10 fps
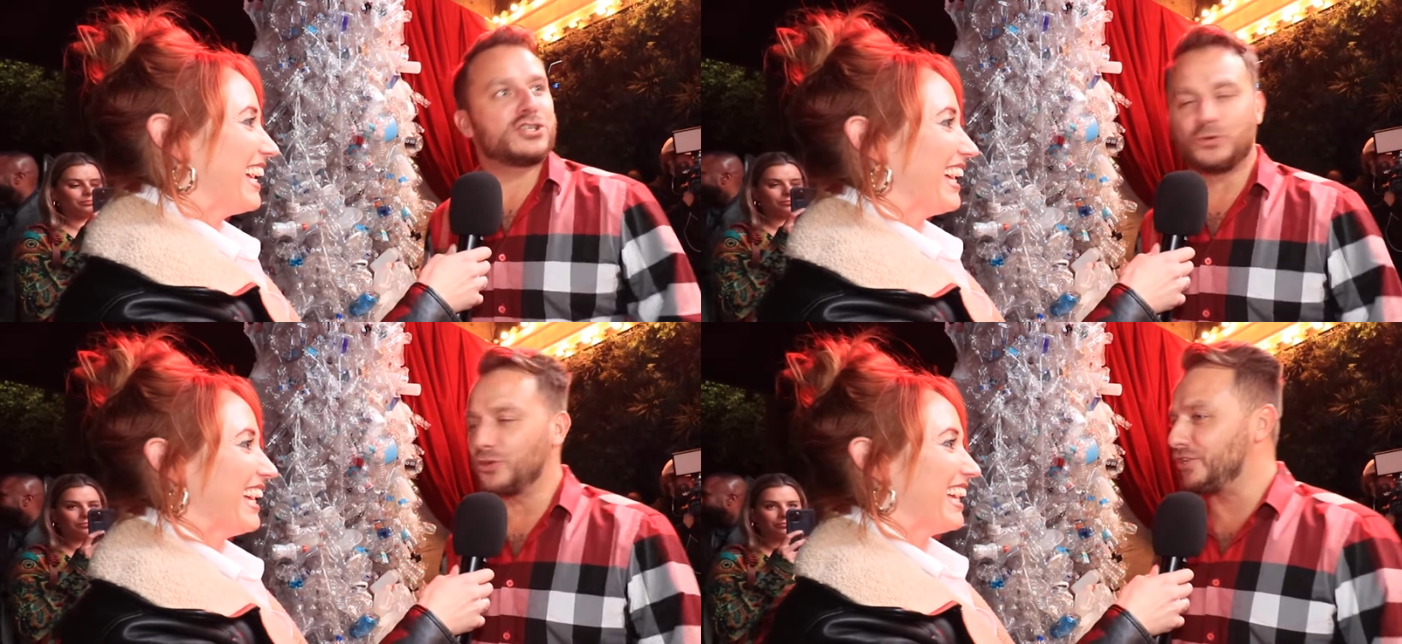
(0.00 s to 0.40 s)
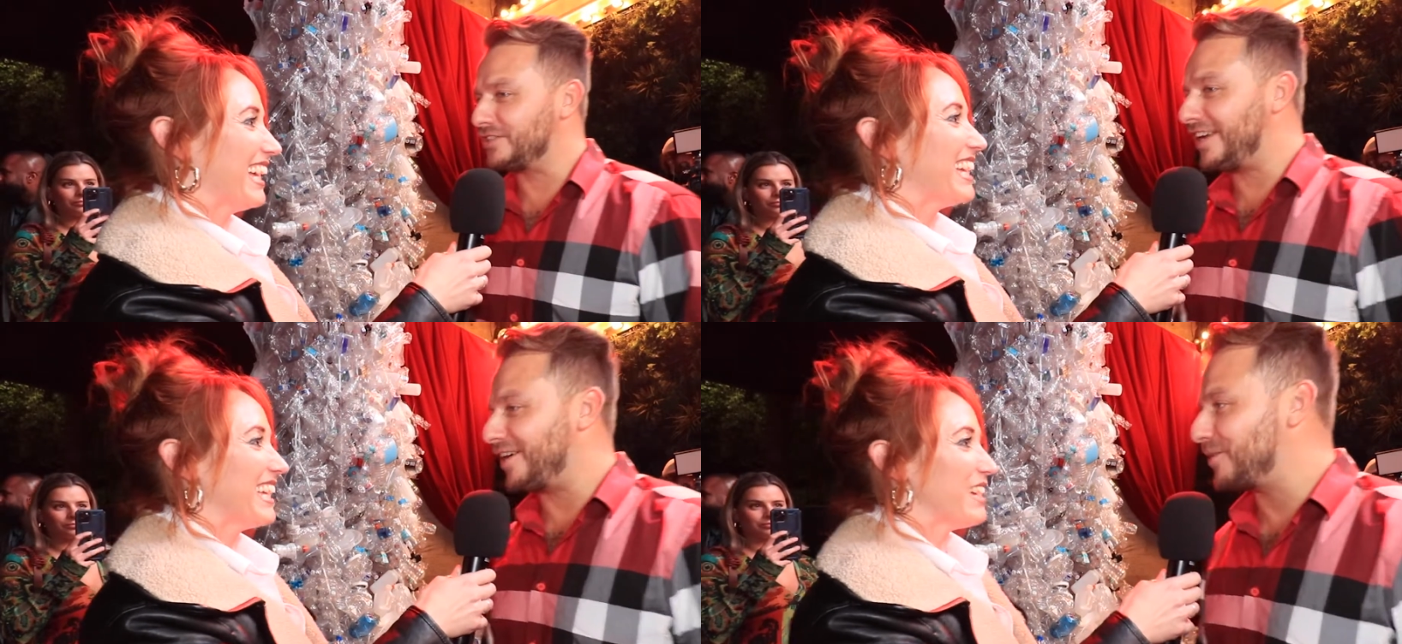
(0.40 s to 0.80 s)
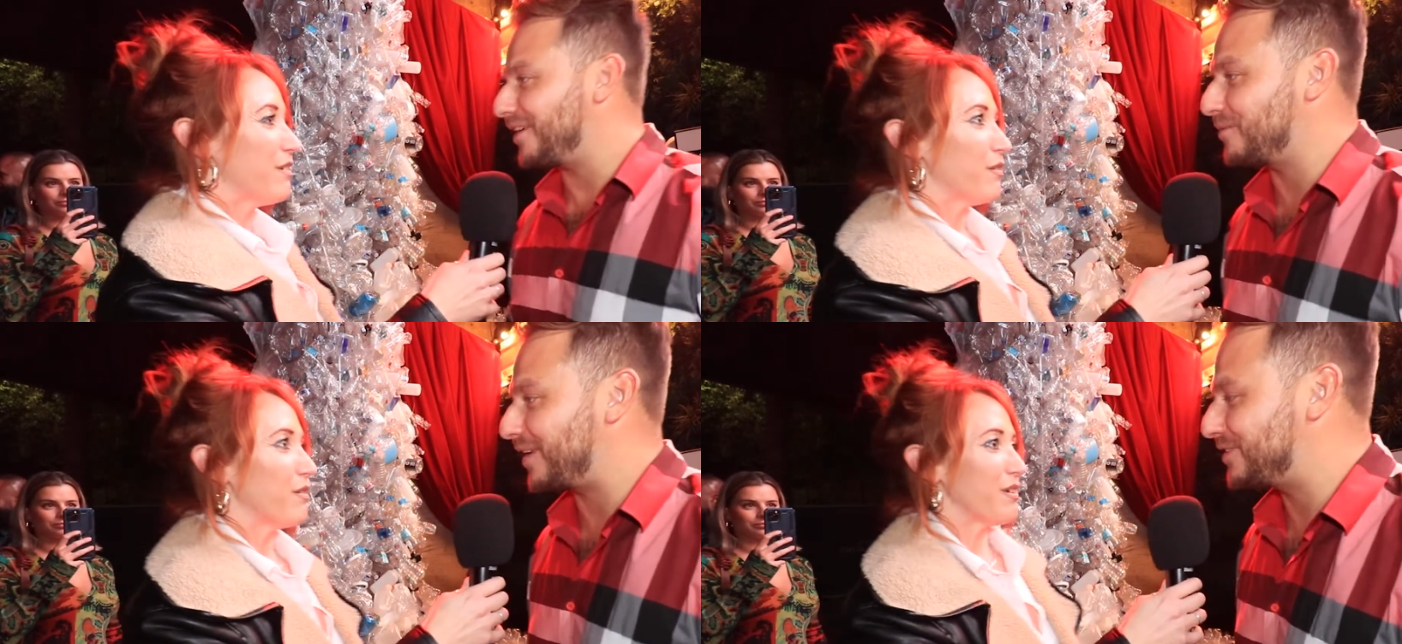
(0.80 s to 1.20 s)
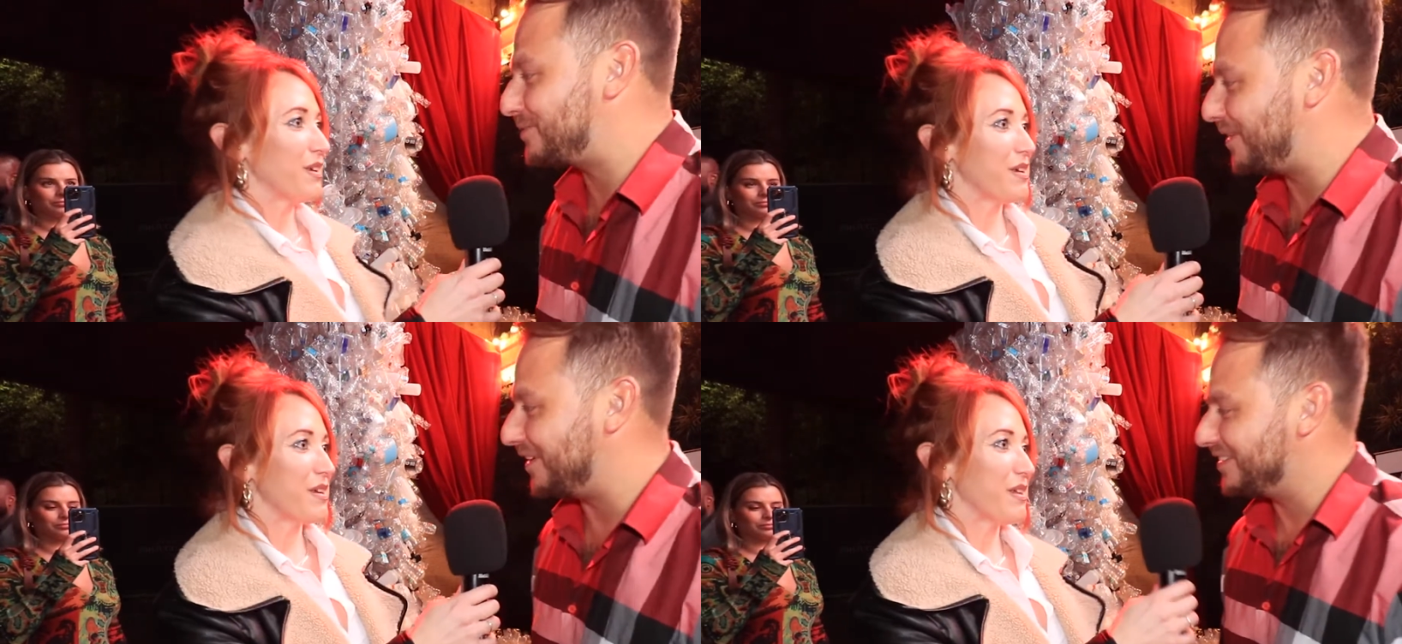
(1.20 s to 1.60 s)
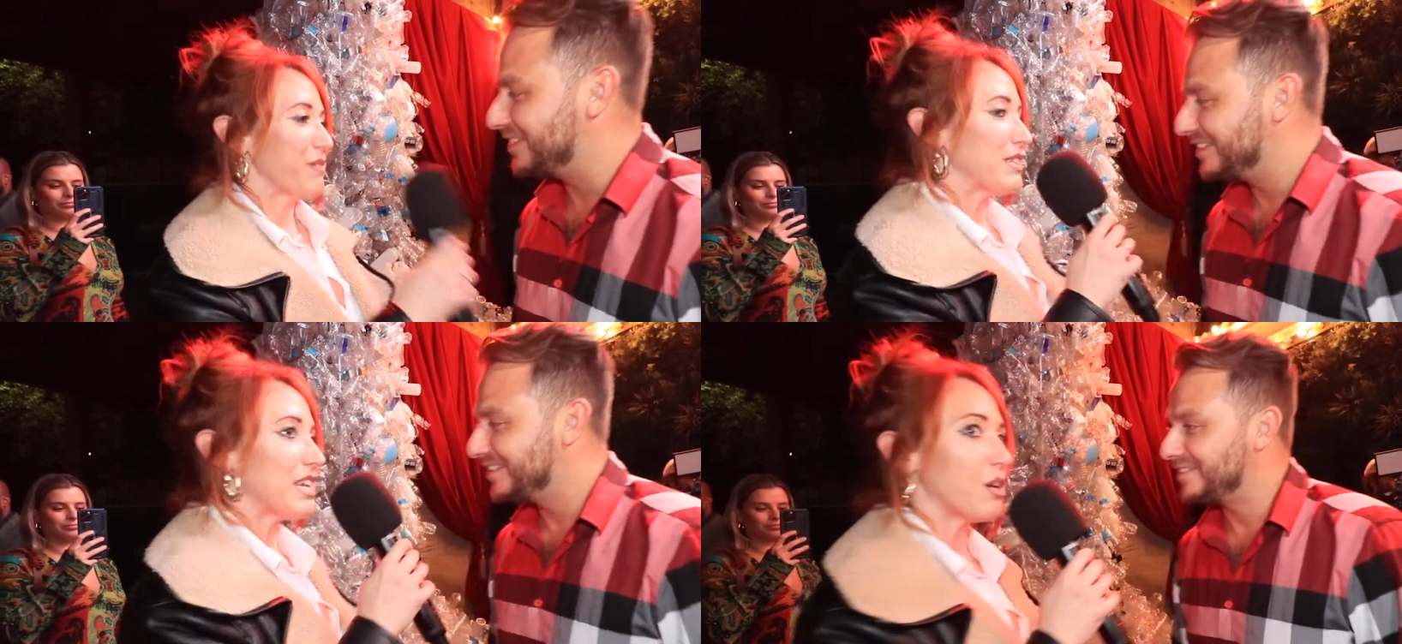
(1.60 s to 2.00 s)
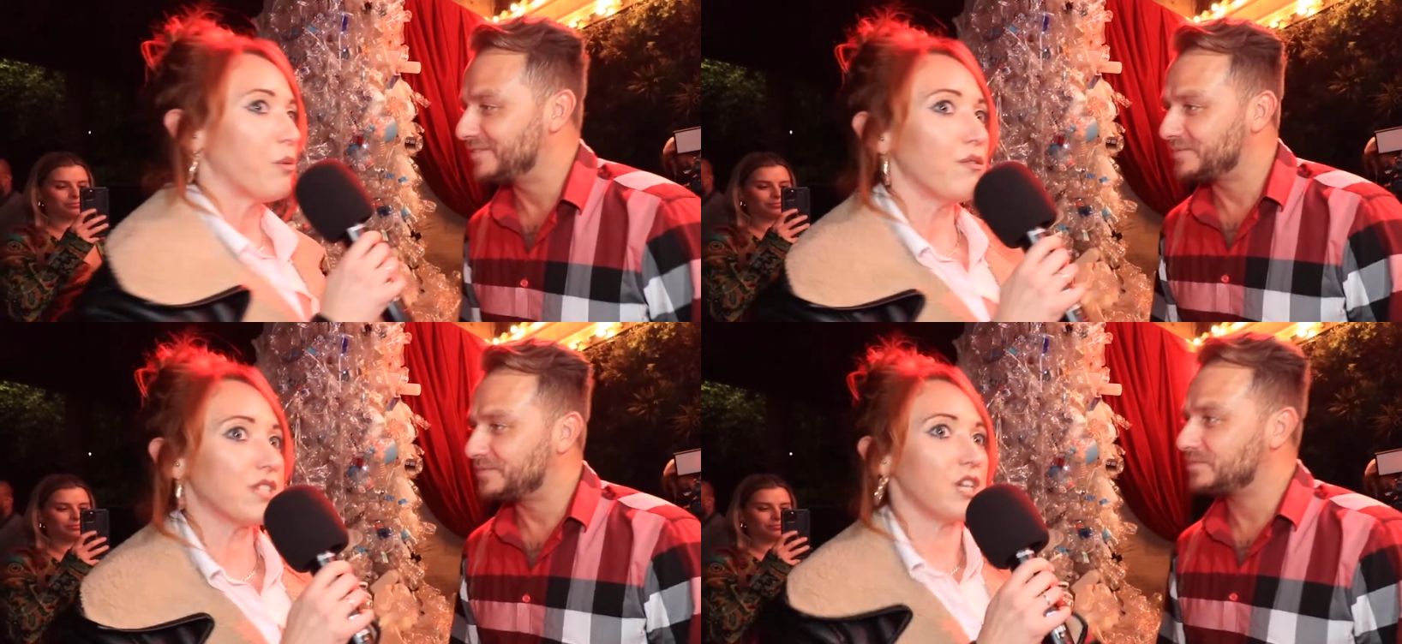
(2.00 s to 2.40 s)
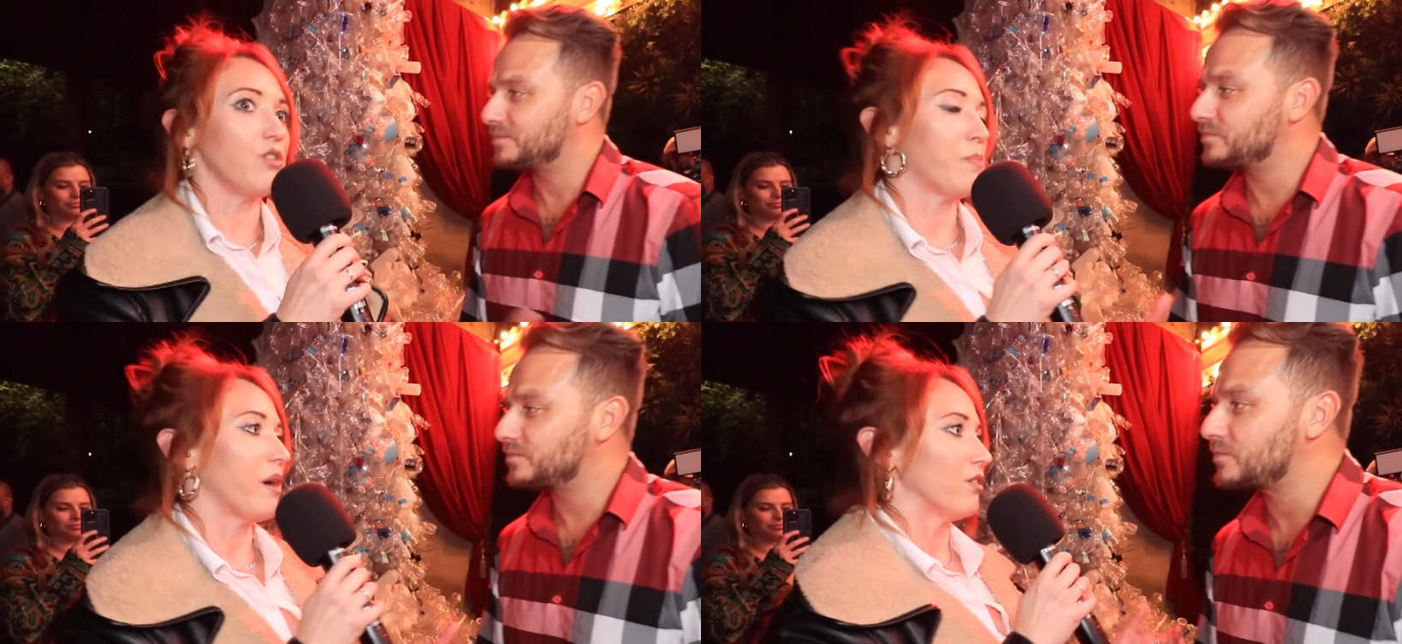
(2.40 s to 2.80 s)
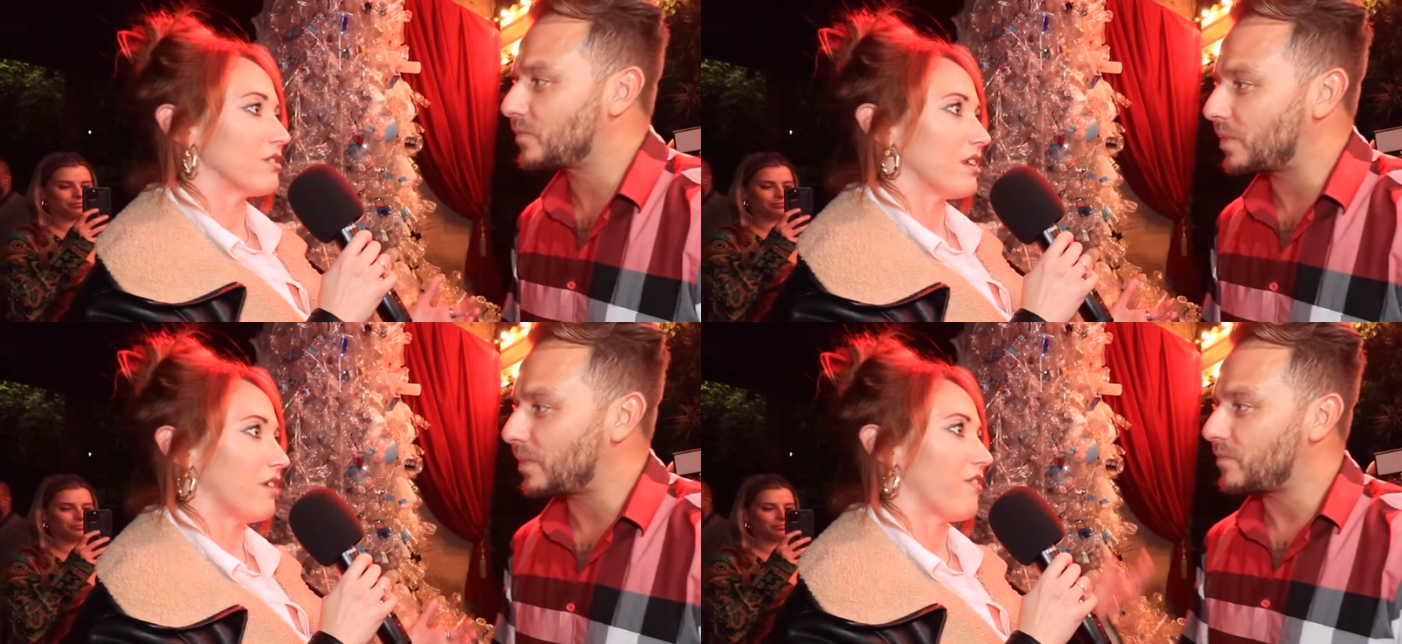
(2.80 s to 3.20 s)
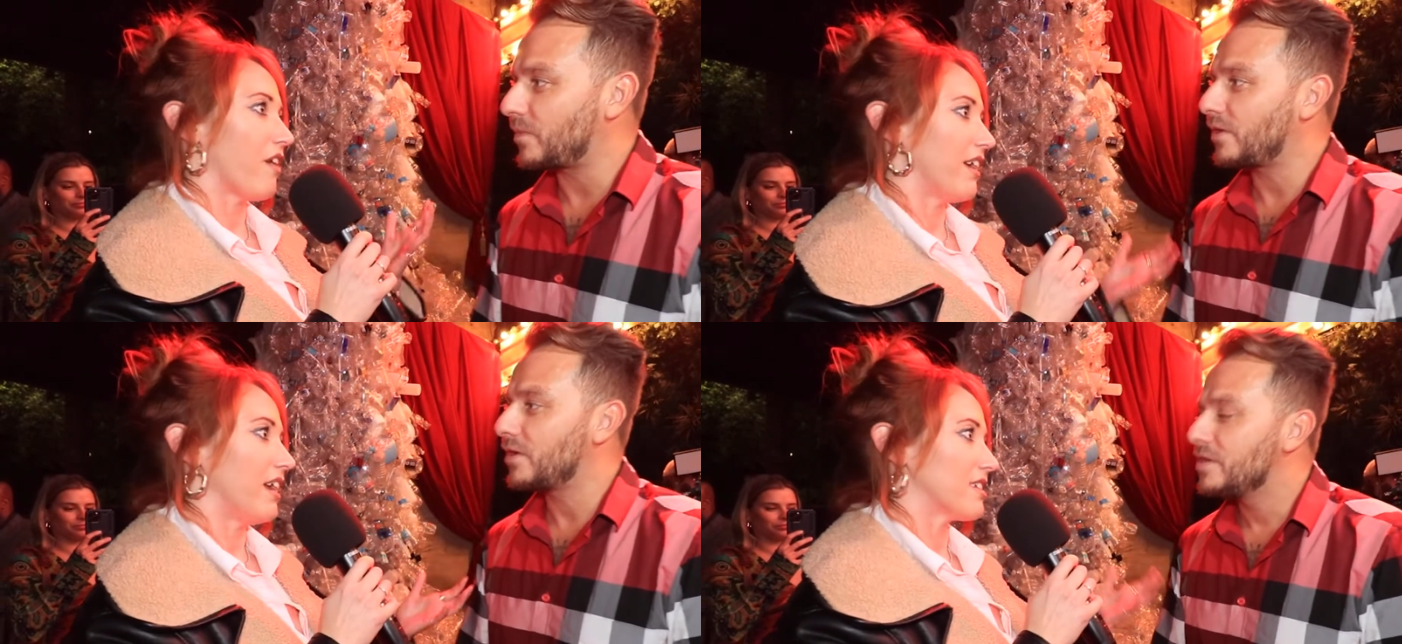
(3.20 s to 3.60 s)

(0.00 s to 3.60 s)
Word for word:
Speaker 1: it's all good. Yeah, I'm, I'm glad to be here.
Speaker 2: Fantastic. Well, obviously, you've built a very